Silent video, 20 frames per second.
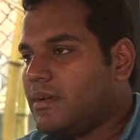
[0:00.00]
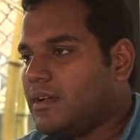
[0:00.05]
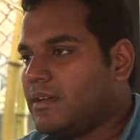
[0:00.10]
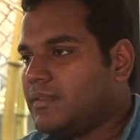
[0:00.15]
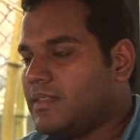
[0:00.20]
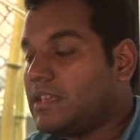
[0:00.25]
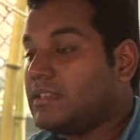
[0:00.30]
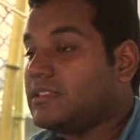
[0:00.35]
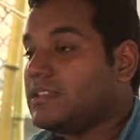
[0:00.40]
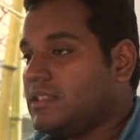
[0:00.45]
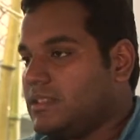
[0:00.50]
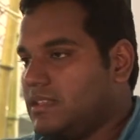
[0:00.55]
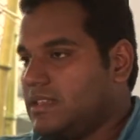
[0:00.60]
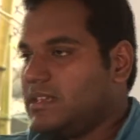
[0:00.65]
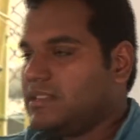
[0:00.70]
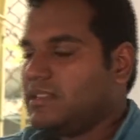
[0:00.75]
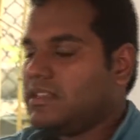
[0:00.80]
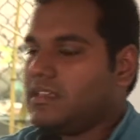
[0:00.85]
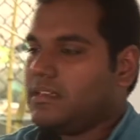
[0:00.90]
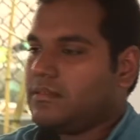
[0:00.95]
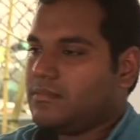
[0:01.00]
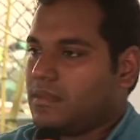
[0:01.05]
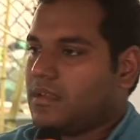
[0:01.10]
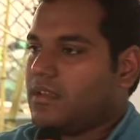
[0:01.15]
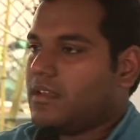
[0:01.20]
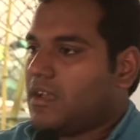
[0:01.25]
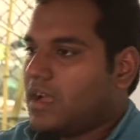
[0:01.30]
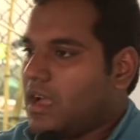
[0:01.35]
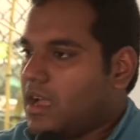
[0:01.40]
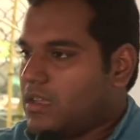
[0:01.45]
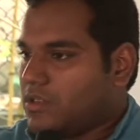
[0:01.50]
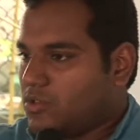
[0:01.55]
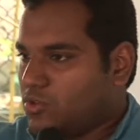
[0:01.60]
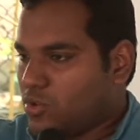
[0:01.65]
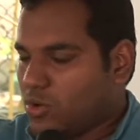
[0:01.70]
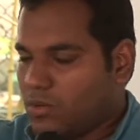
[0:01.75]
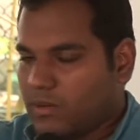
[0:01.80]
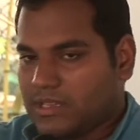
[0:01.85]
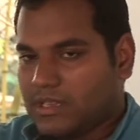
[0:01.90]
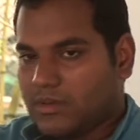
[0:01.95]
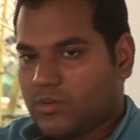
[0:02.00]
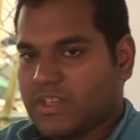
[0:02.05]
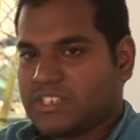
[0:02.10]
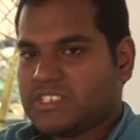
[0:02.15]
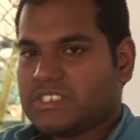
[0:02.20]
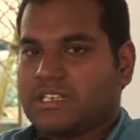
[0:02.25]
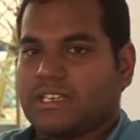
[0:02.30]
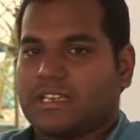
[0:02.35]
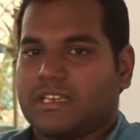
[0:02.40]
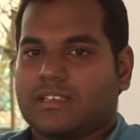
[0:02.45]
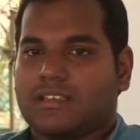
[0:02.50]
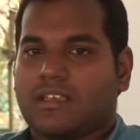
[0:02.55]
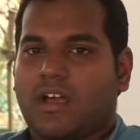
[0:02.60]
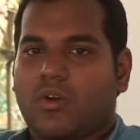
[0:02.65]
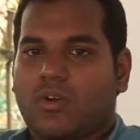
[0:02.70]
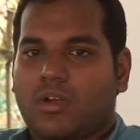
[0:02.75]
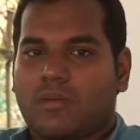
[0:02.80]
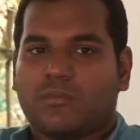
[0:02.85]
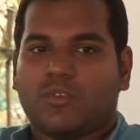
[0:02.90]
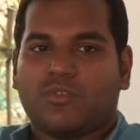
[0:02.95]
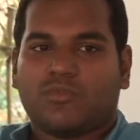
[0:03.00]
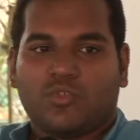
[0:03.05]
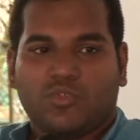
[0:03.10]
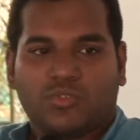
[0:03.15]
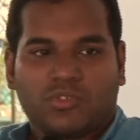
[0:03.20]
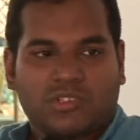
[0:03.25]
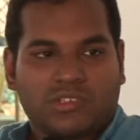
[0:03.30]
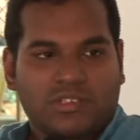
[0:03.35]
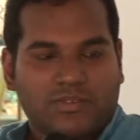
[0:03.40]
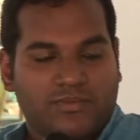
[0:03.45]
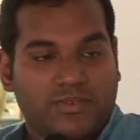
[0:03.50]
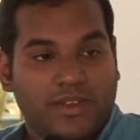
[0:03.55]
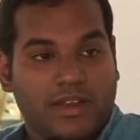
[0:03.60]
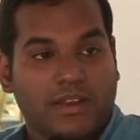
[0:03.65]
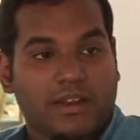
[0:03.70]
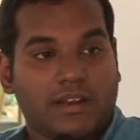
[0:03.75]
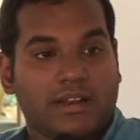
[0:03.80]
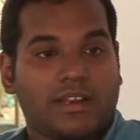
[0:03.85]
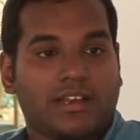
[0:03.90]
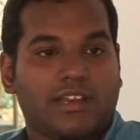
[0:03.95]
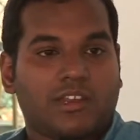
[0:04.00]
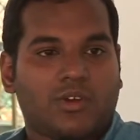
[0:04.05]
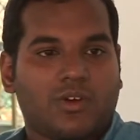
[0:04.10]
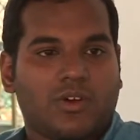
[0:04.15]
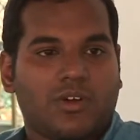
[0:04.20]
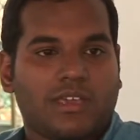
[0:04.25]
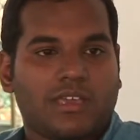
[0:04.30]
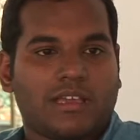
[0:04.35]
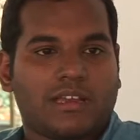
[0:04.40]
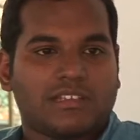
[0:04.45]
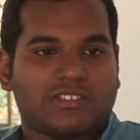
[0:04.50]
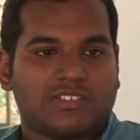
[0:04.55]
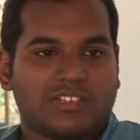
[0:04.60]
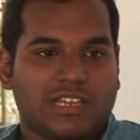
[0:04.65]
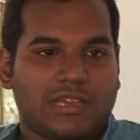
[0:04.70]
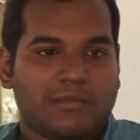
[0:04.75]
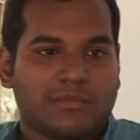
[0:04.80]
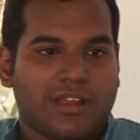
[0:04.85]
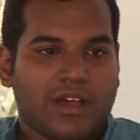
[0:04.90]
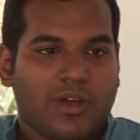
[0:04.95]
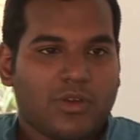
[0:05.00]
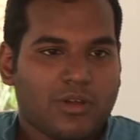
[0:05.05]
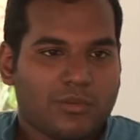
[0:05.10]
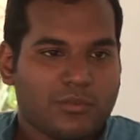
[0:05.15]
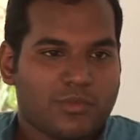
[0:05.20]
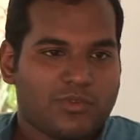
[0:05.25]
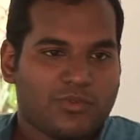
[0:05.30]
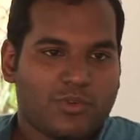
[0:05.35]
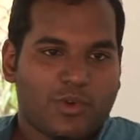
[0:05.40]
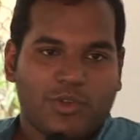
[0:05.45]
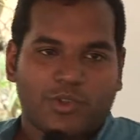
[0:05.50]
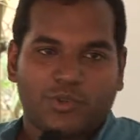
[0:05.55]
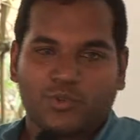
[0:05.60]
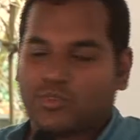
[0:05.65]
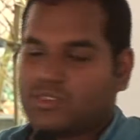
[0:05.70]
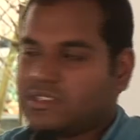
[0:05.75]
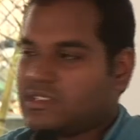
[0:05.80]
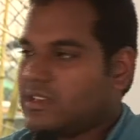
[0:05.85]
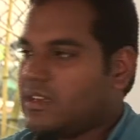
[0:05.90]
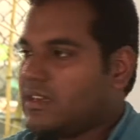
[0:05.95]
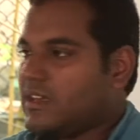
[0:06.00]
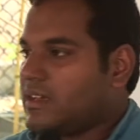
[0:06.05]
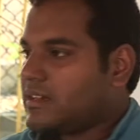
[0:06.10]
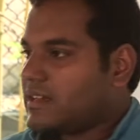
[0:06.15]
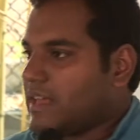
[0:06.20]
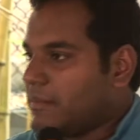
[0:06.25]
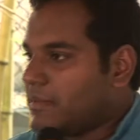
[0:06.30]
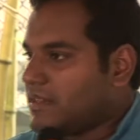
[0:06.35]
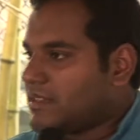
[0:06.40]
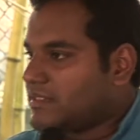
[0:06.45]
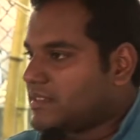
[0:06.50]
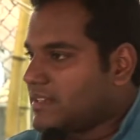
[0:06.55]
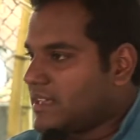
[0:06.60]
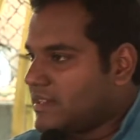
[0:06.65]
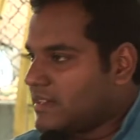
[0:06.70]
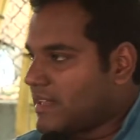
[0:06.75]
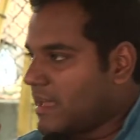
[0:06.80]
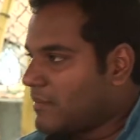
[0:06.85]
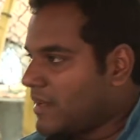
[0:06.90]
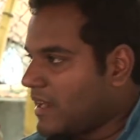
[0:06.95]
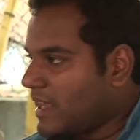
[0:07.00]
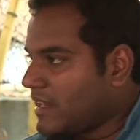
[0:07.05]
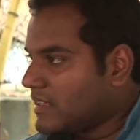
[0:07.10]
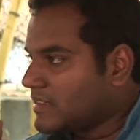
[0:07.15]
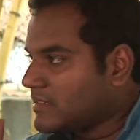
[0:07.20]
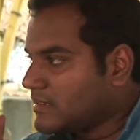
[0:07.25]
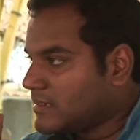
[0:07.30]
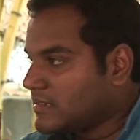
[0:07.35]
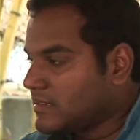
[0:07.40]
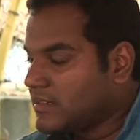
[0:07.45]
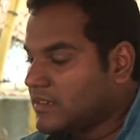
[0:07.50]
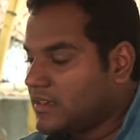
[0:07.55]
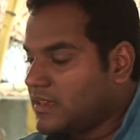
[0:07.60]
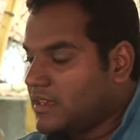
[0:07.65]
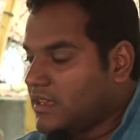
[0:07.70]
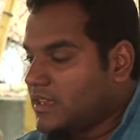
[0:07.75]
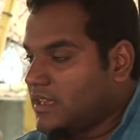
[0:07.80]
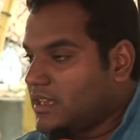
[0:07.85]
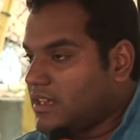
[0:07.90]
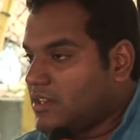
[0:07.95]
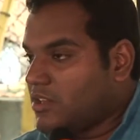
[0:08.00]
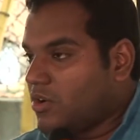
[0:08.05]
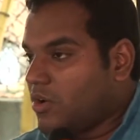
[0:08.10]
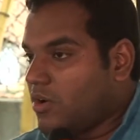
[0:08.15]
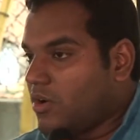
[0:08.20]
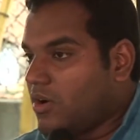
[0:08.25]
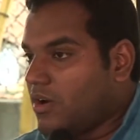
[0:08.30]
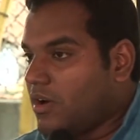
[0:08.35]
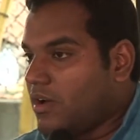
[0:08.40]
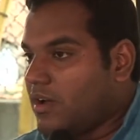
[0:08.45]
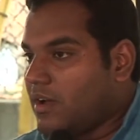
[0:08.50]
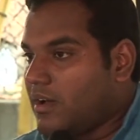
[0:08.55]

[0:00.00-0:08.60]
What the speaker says: the you know what the questioning is. How come you've used federal in your English name? How come you've used Tamil state, Tamil Arasu in your